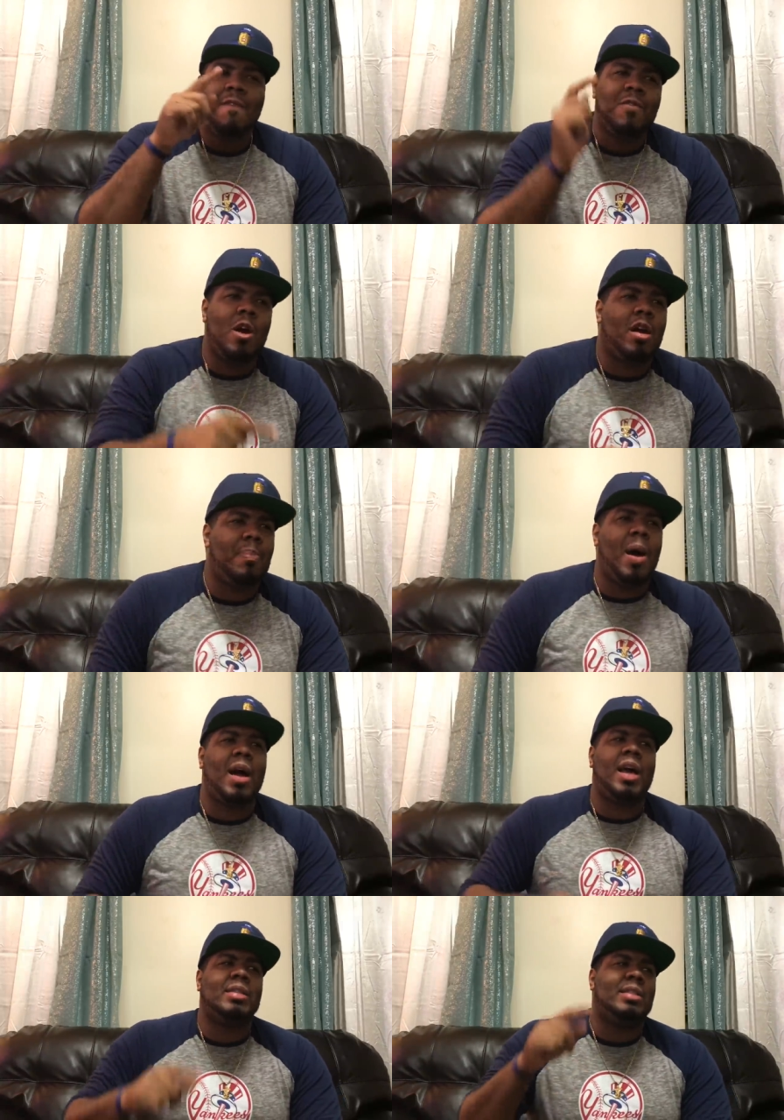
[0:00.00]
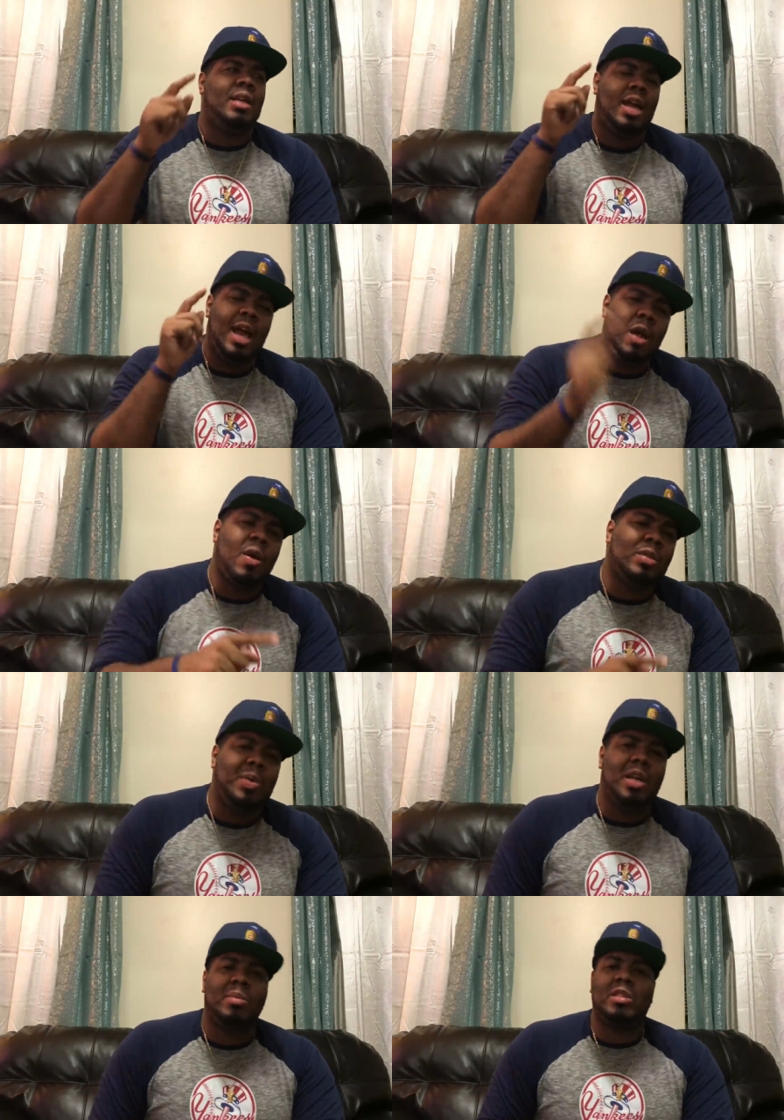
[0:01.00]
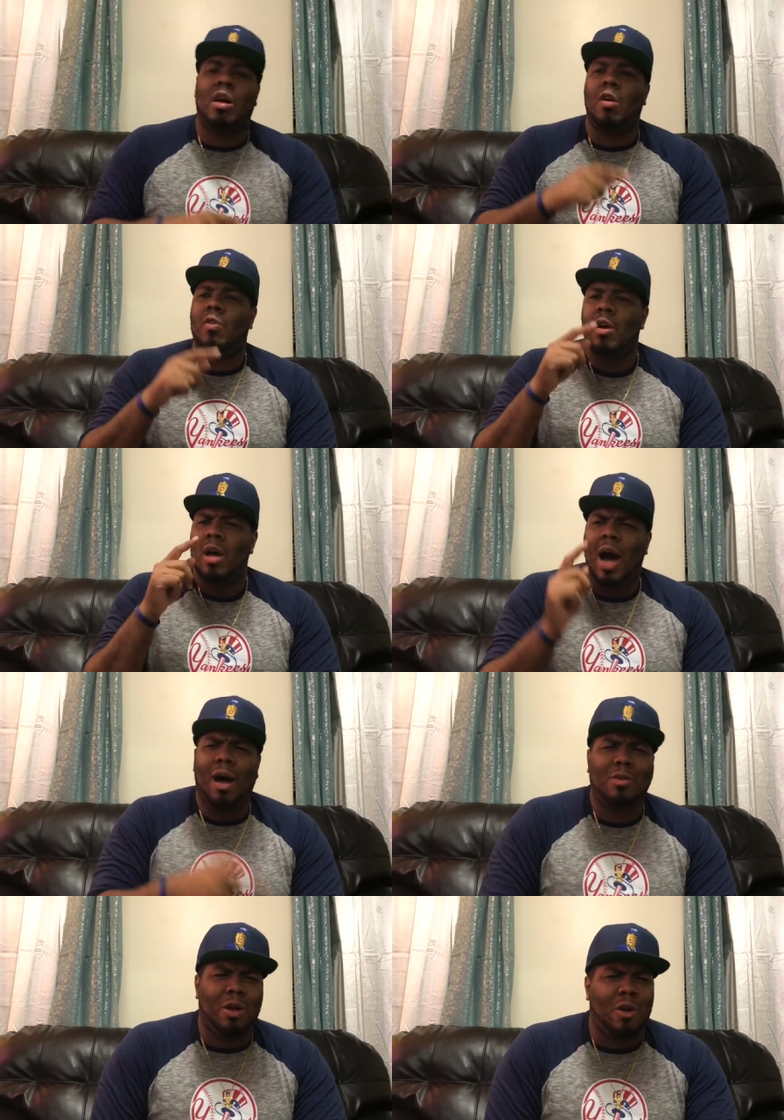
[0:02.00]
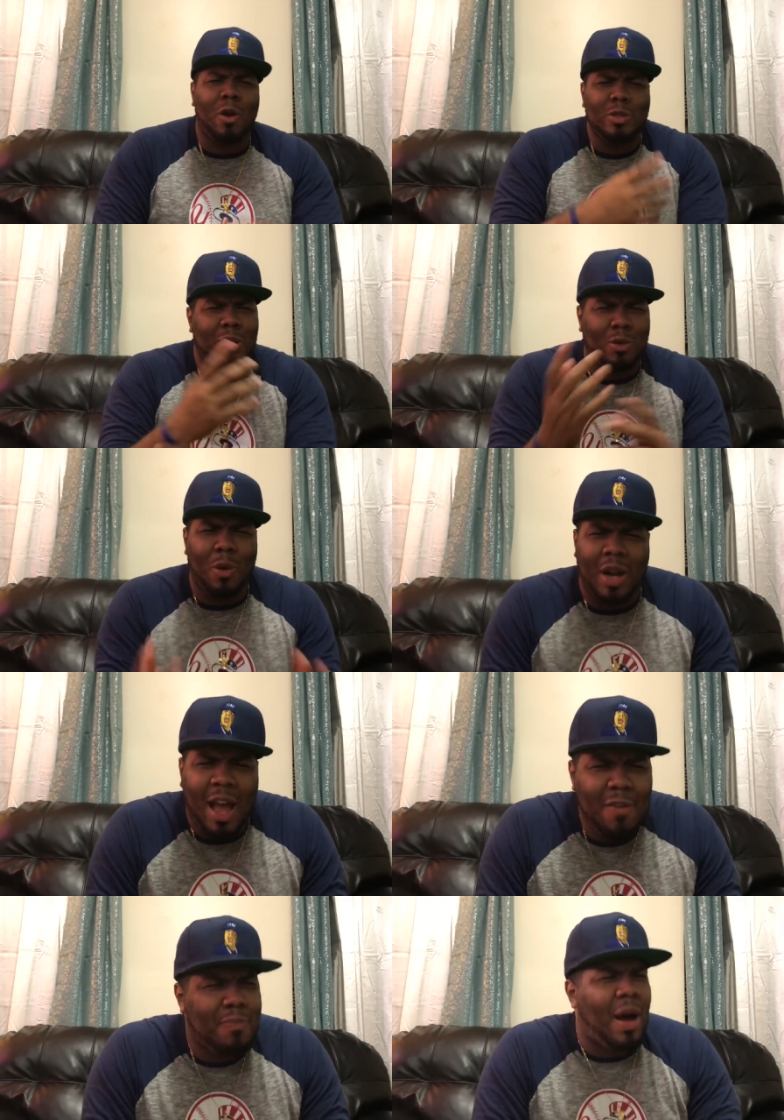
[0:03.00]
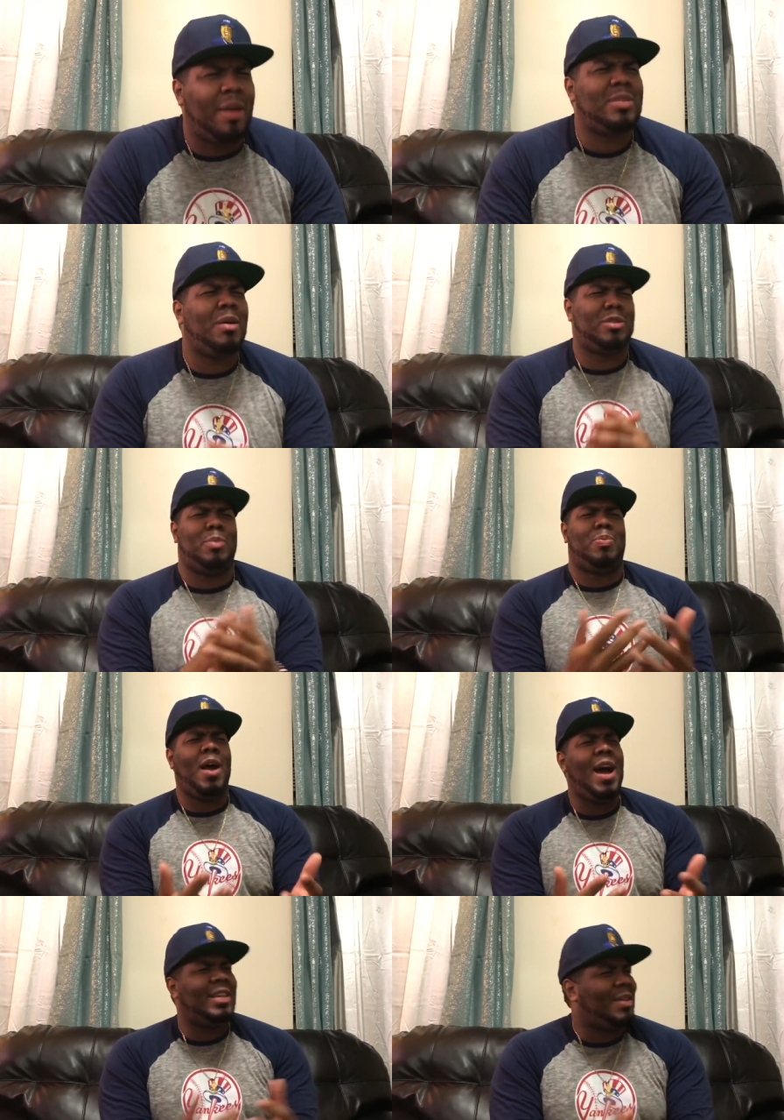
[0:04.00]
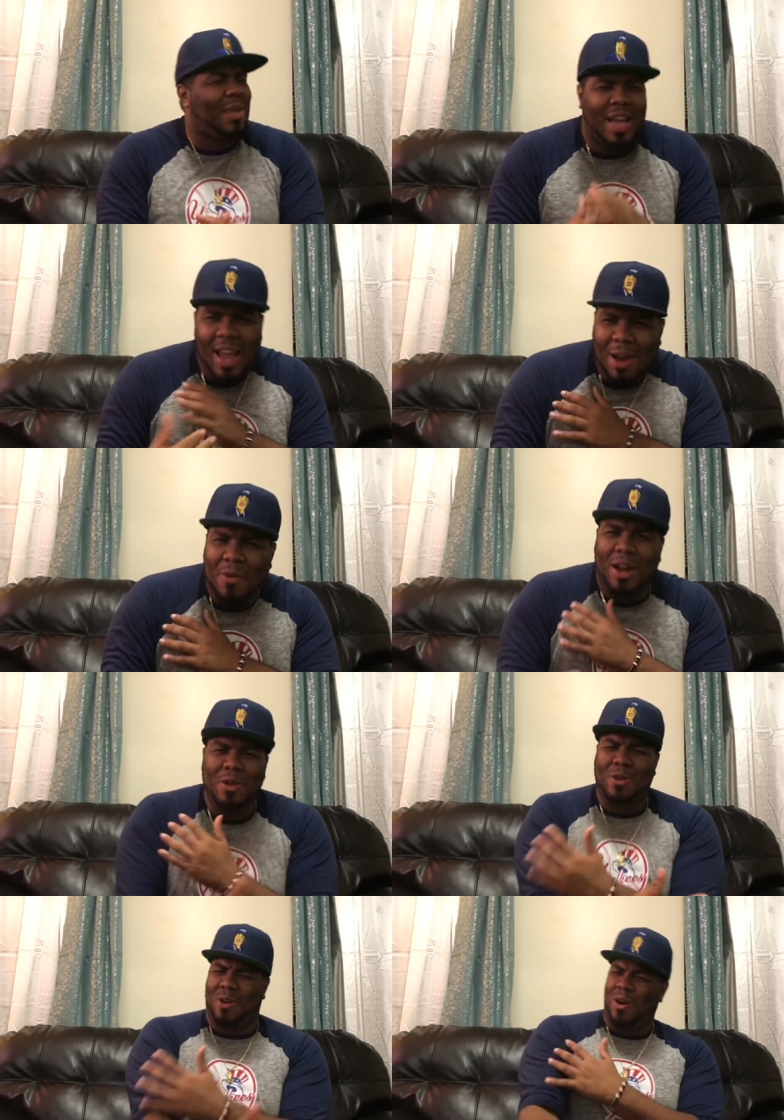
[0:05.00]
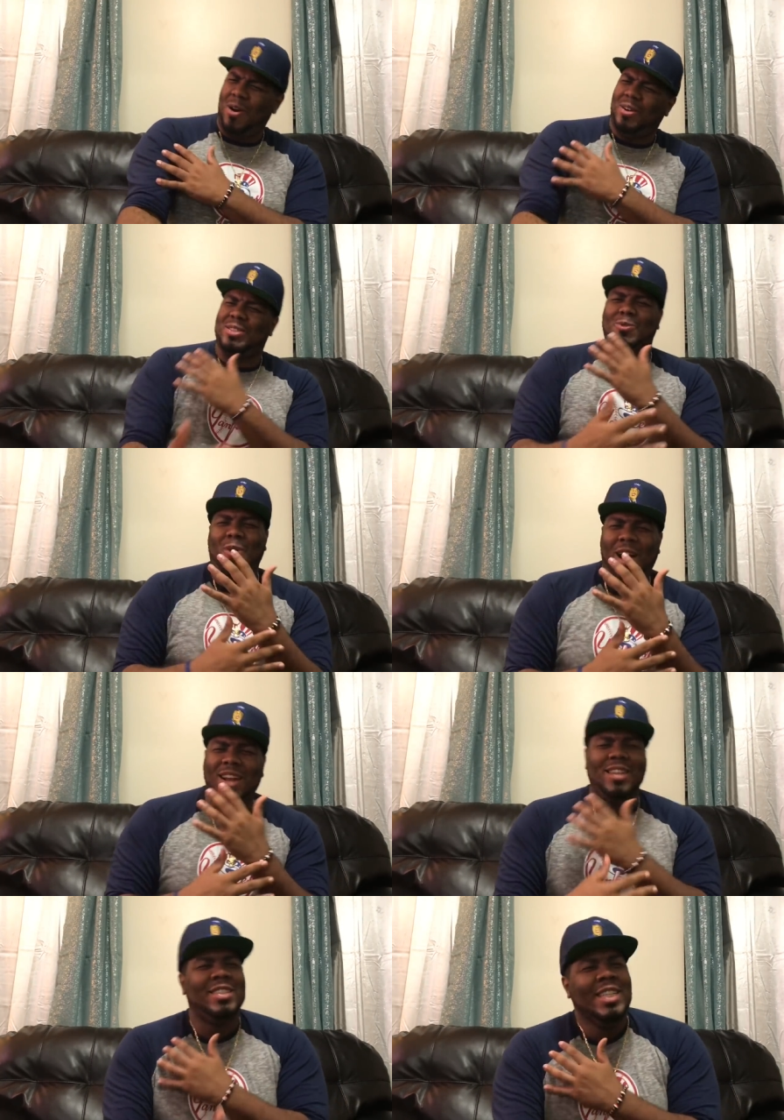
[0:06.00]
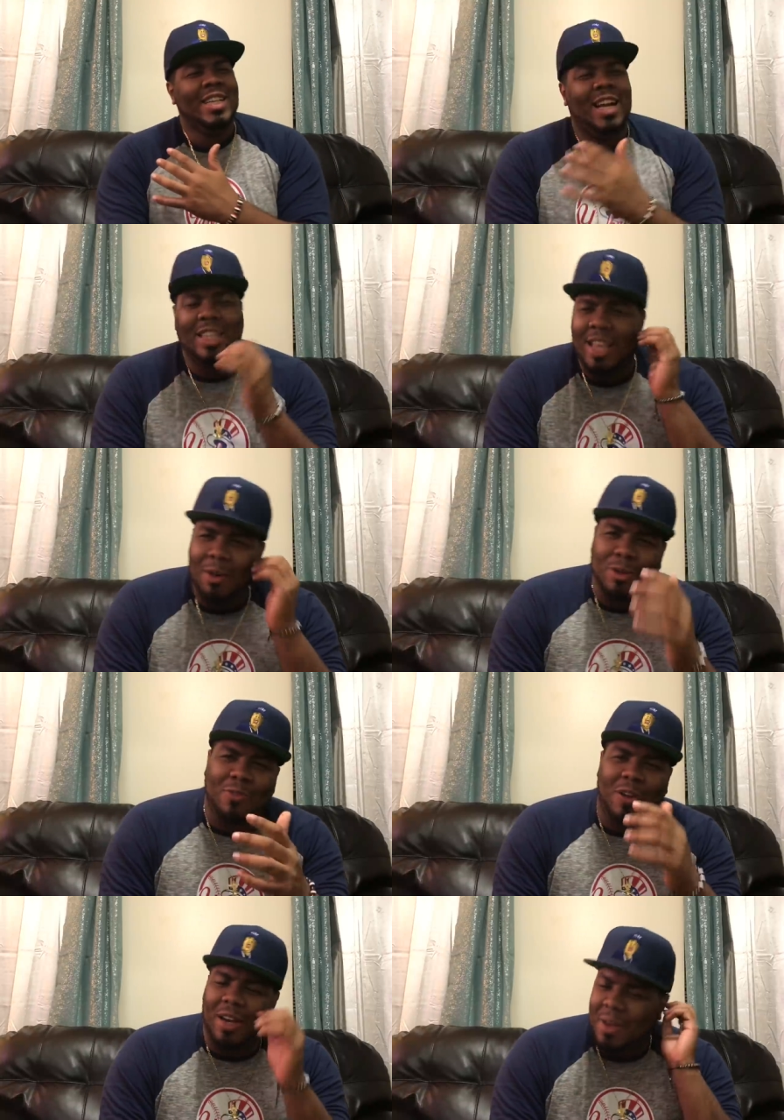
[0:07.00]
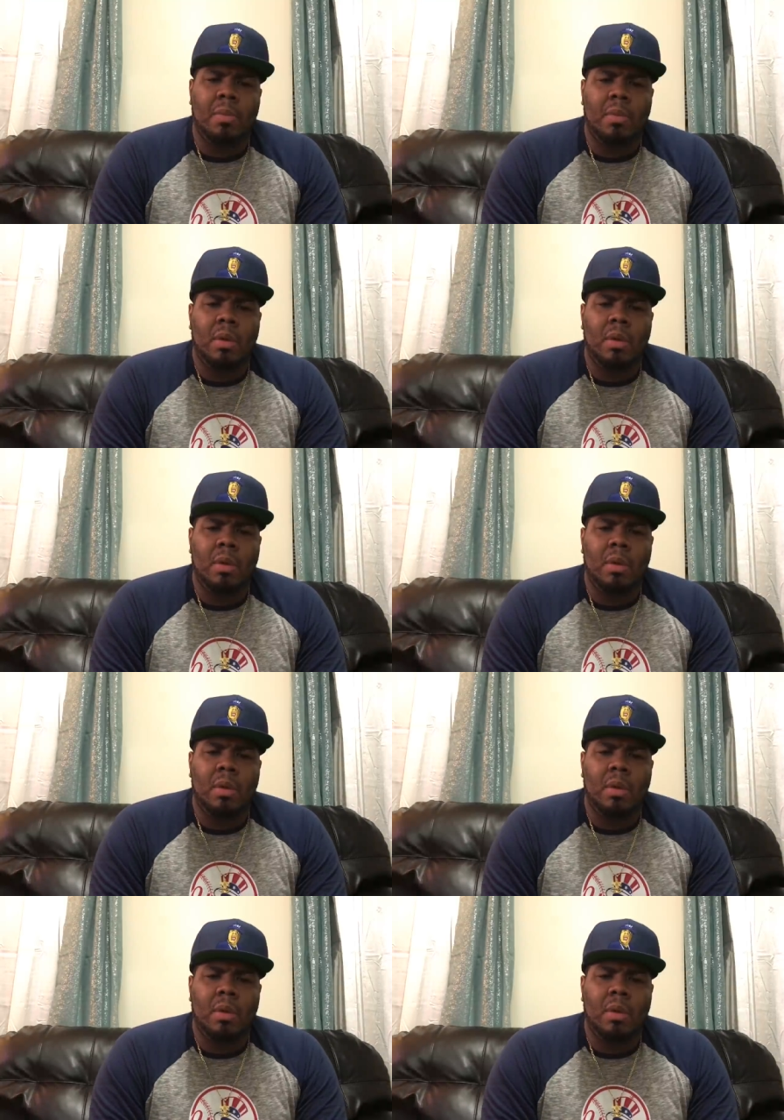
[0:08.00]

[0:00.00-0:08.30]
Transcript: Very good podcast. A-Rod being himself out there cursing, throwing F-bombs. I was surprised. I'm like, A-Rod, you curse? What? And that was funny.